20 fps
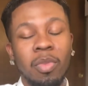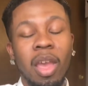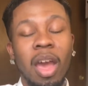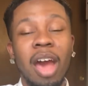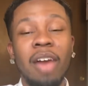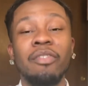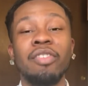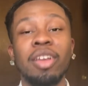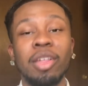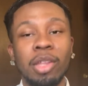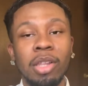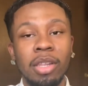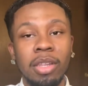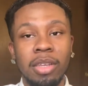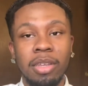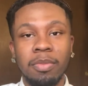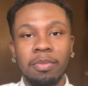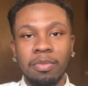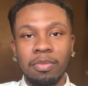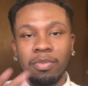I
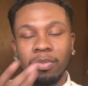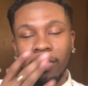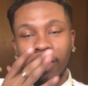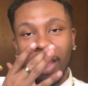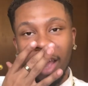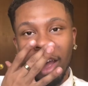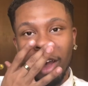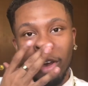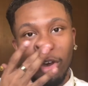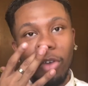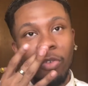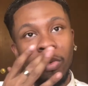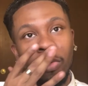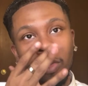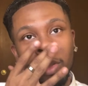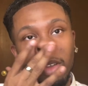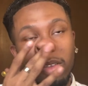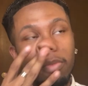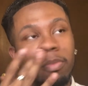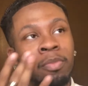eventually got
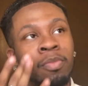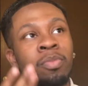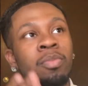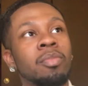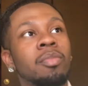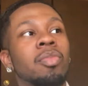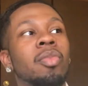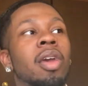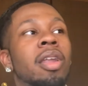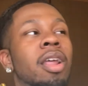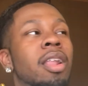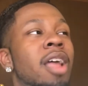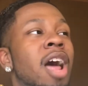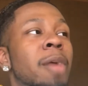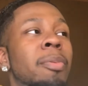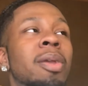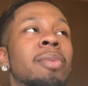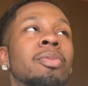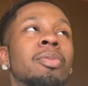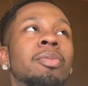over it. And a lot
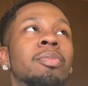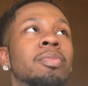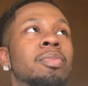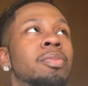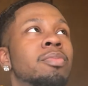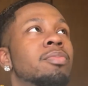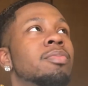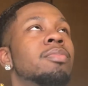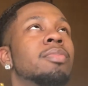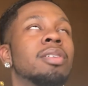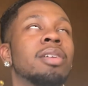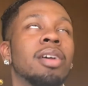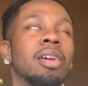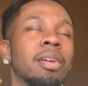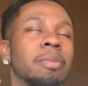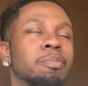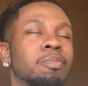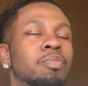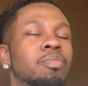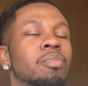of people,
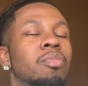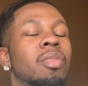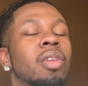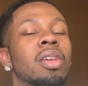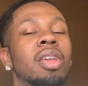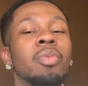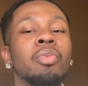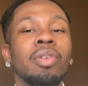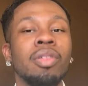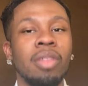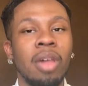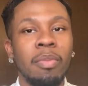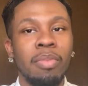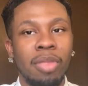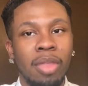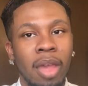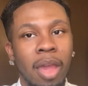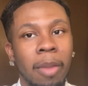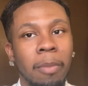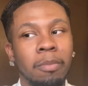he was
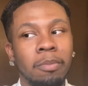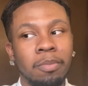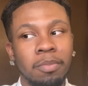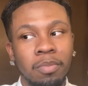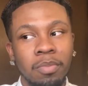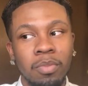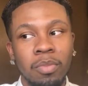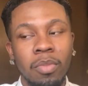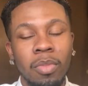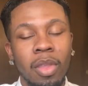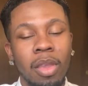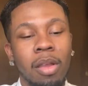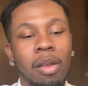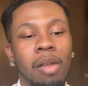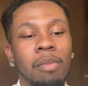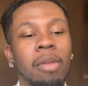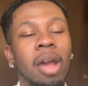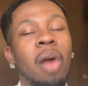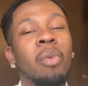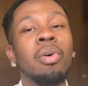upset.
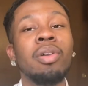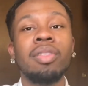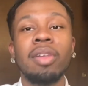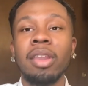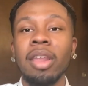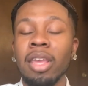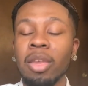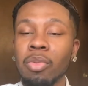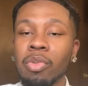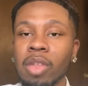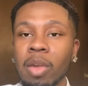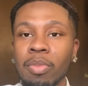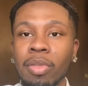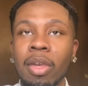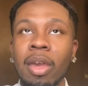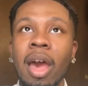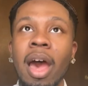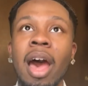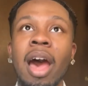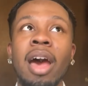I won't say that he was
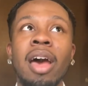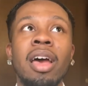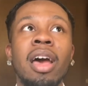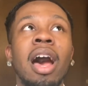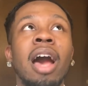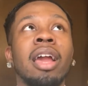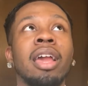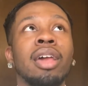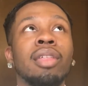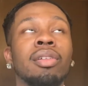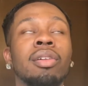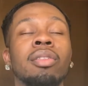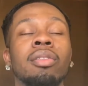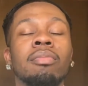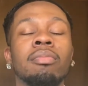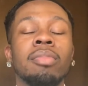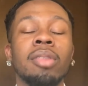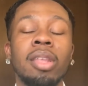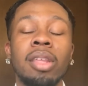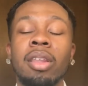upset. I guess he
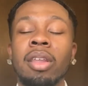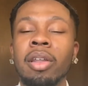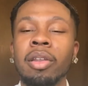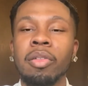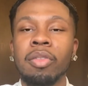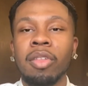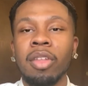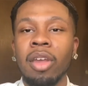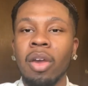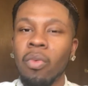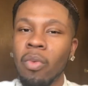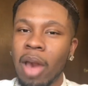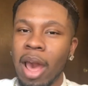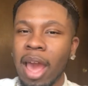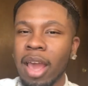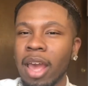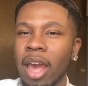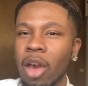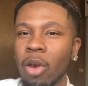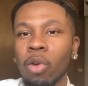didn't understand why
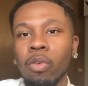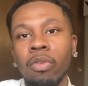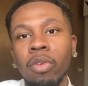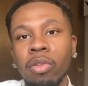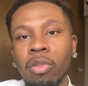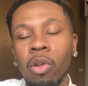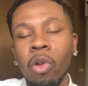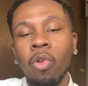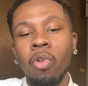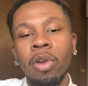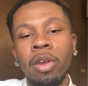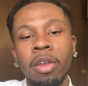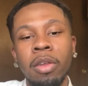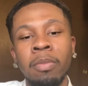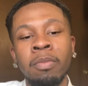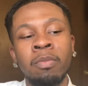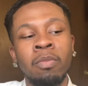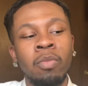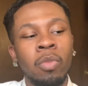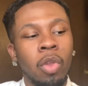I got over it so quick,
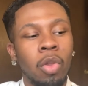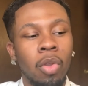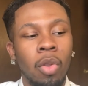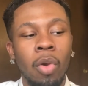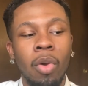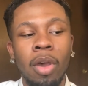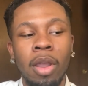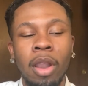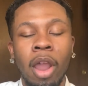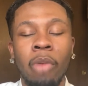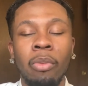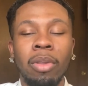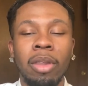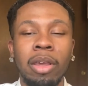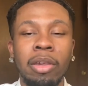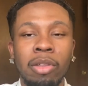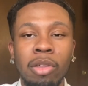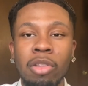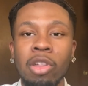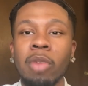knowing our
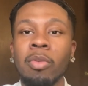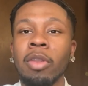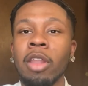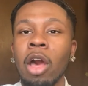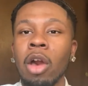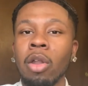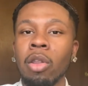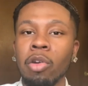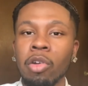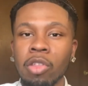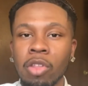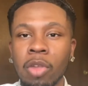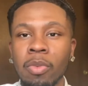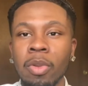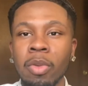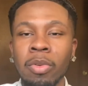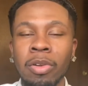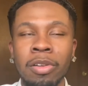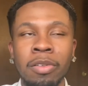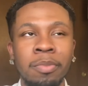relationship and how close that
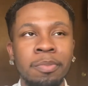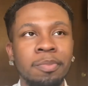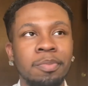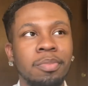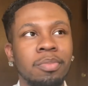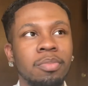we were.